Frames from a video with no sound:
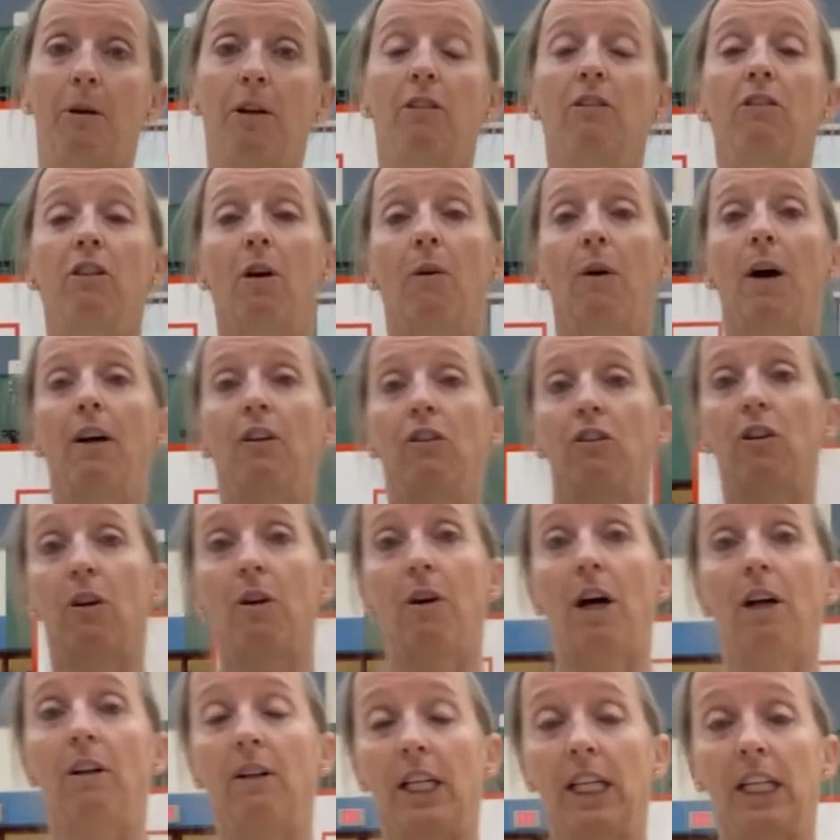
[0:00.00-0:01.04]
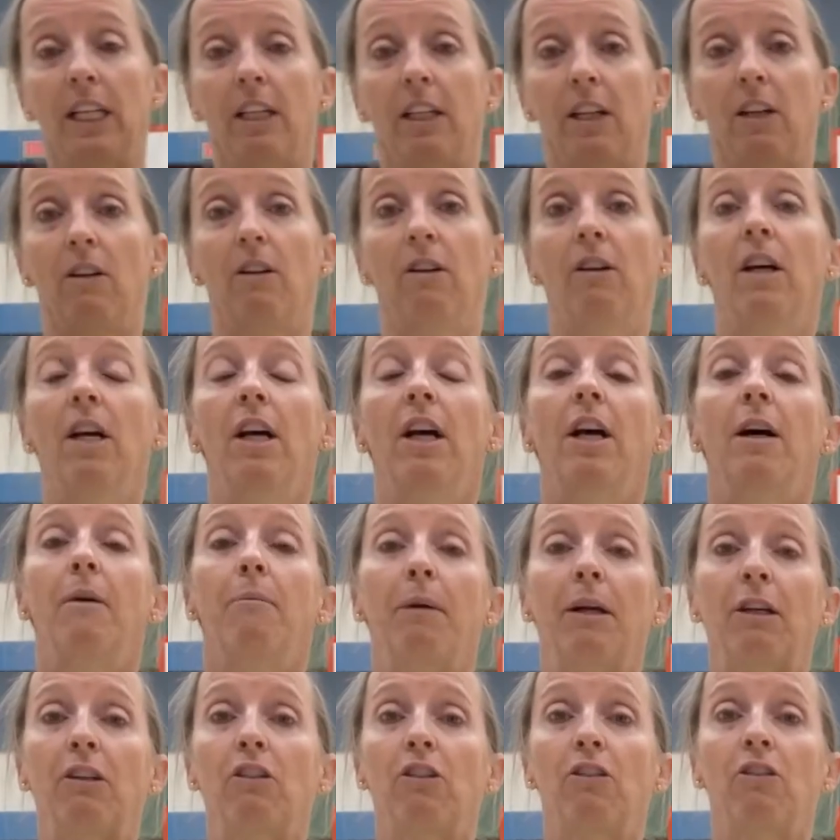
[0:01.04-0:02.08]
So I'll link a little
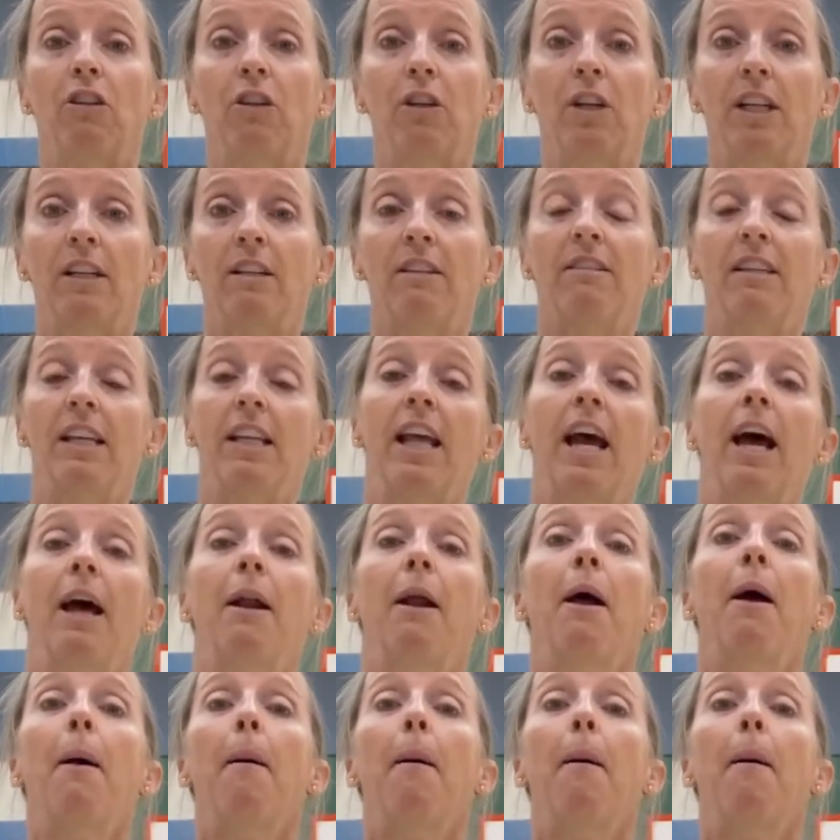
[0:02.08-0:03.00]
picture so you can see that.